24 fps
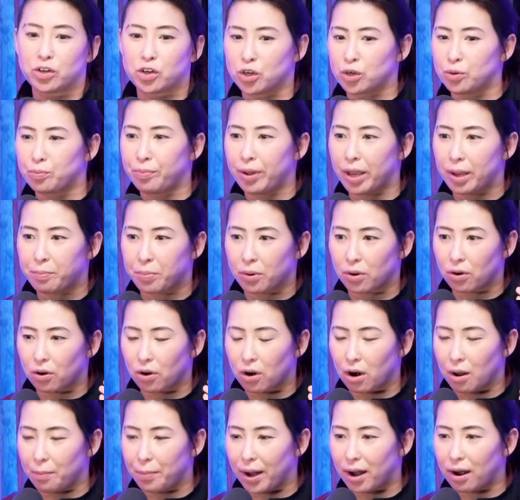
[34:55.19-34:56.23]
term paper
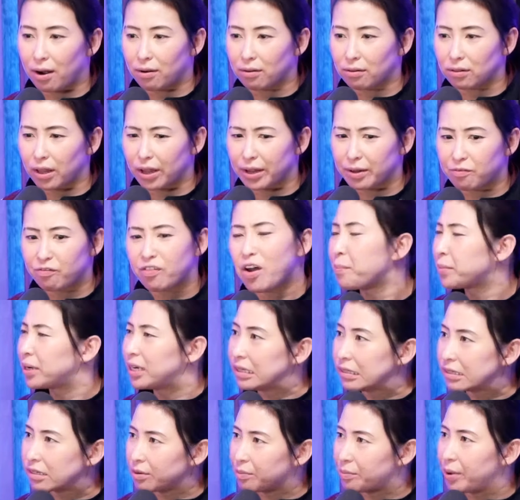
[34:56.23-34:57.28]
about like
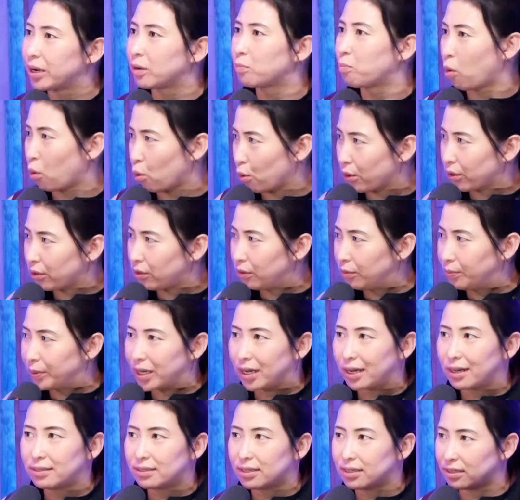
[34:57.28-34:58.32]
feminism and Portal
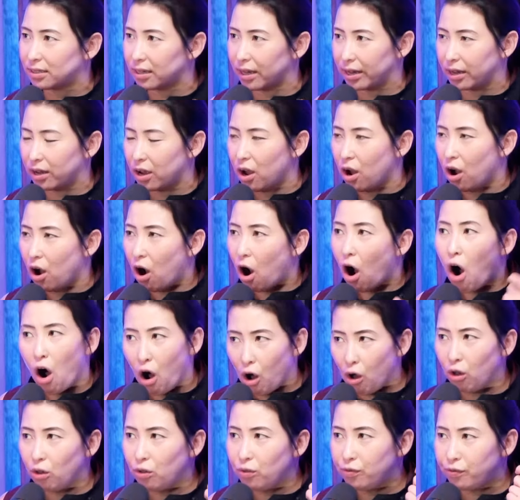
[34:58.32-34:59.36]
because it's like
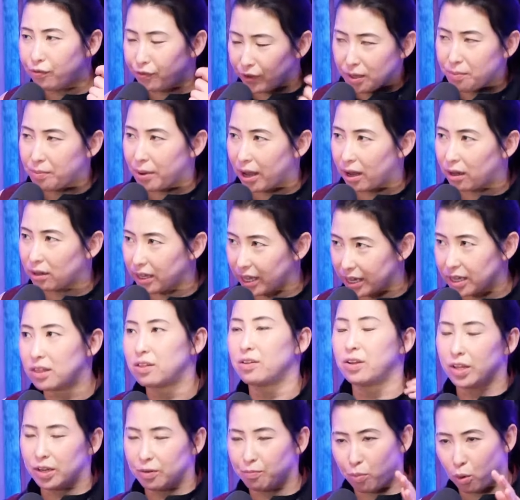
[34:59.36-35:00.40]
all female. Like
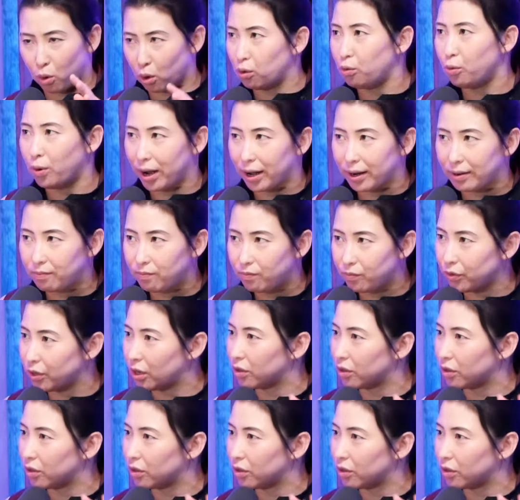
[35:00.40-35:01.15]
in Portal 1,